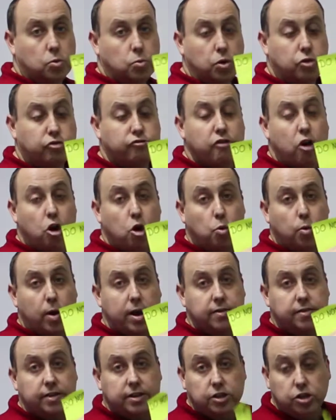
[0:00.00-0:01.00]
we throw
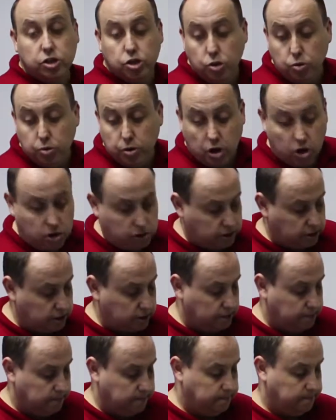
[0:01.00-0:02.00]
away this do
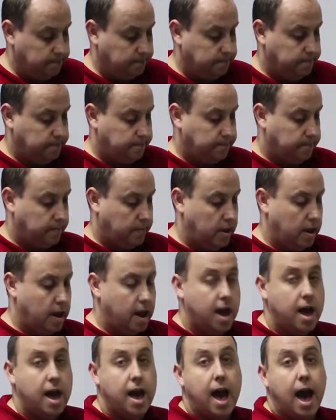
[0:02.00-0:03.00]
not
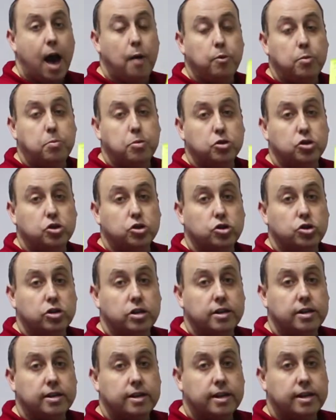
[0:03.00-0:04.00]
and we put
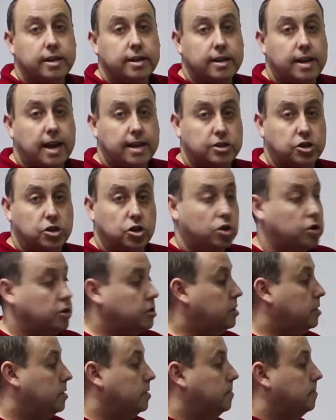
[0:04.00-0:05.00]
on does
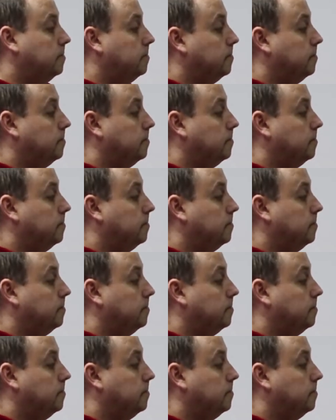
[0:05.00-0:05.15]
not.